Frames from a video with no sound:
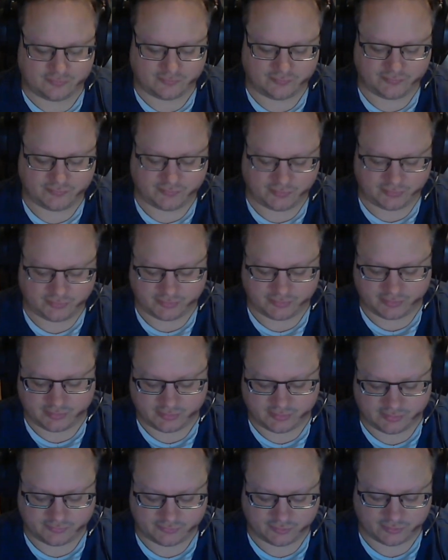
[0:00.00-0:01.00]
further
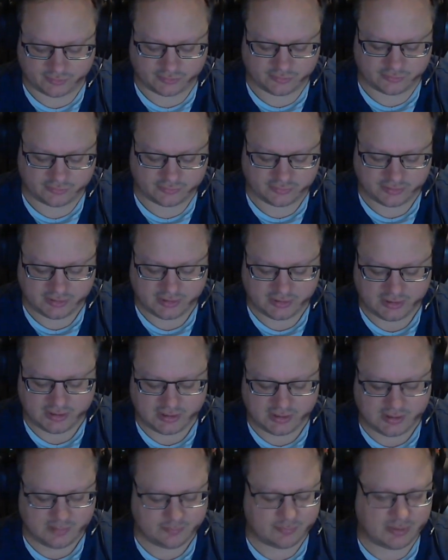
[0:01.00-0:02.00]
on, of course.
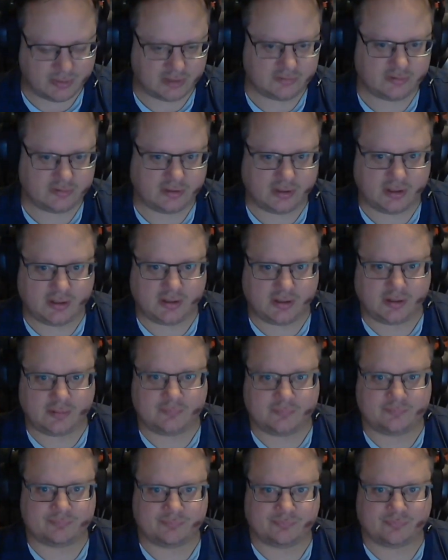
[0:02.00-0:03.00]
But
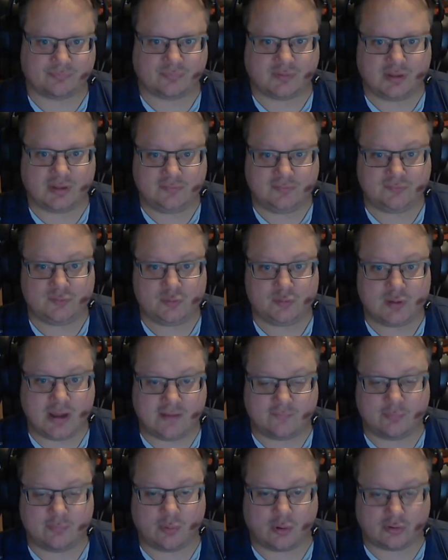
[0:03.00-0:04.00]
if you
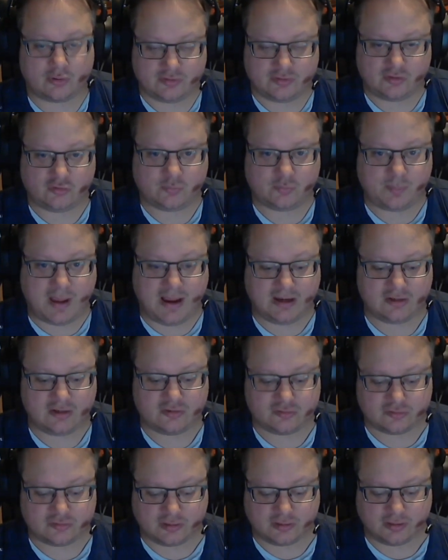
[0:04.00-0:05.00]
have bought this
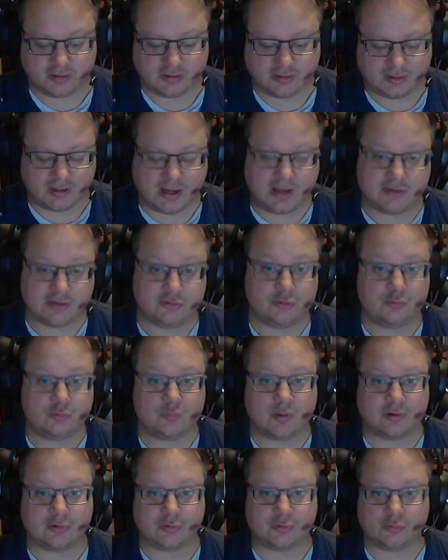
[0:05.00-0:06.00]
package, I do
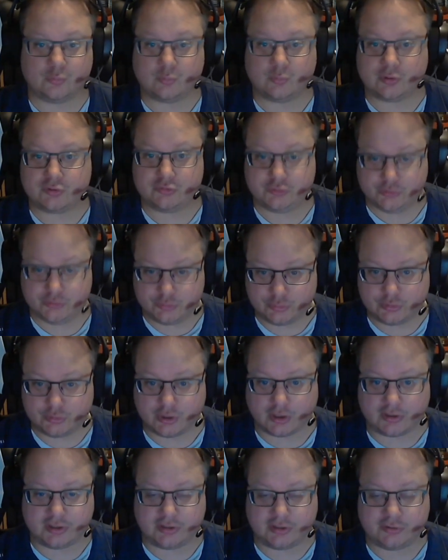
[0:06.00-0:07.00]
want to know what you
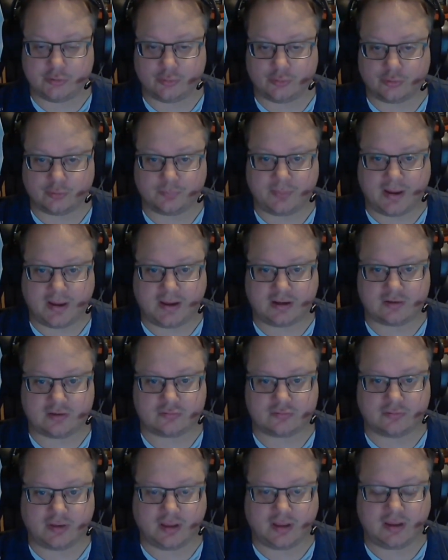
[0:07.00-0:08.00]
got in your package
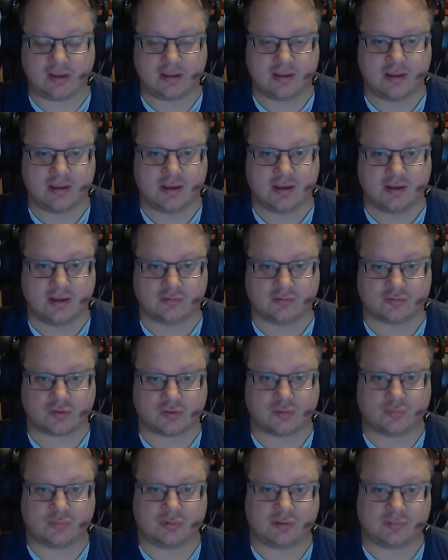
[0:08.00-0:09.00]
today.
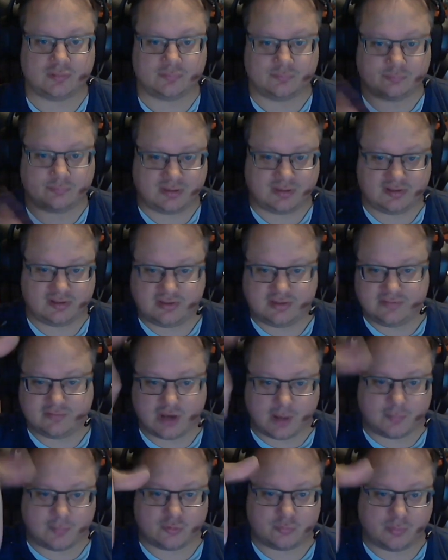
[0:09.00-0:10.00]
So please leave
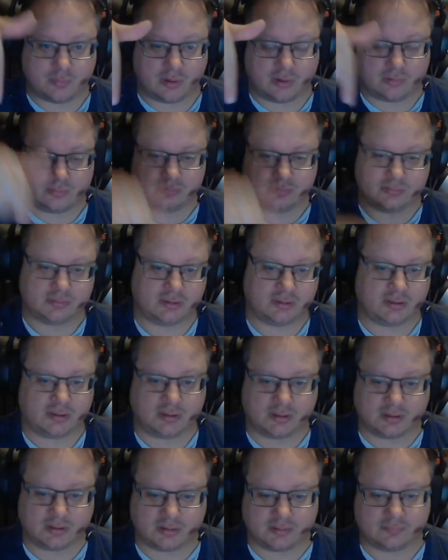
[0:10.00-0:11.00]
comments below.
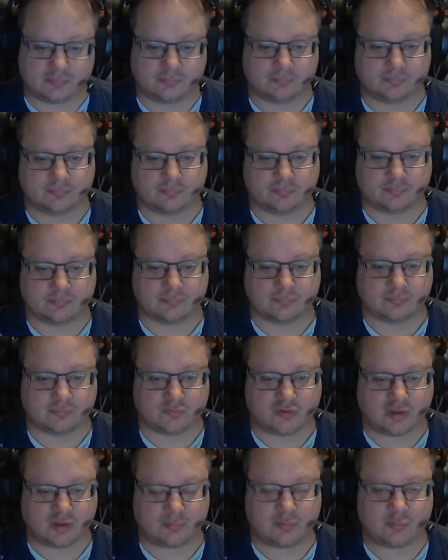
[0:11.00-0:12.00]

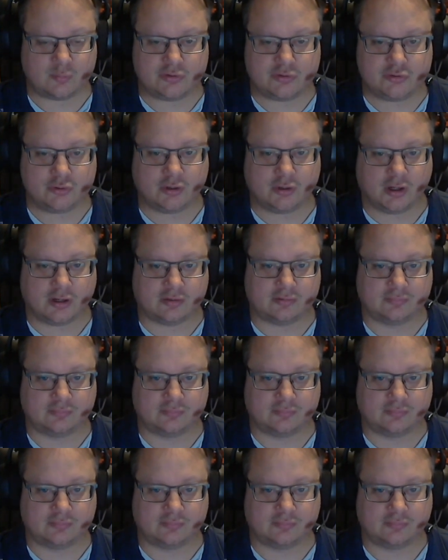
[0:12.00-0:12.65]
Tell me what you got,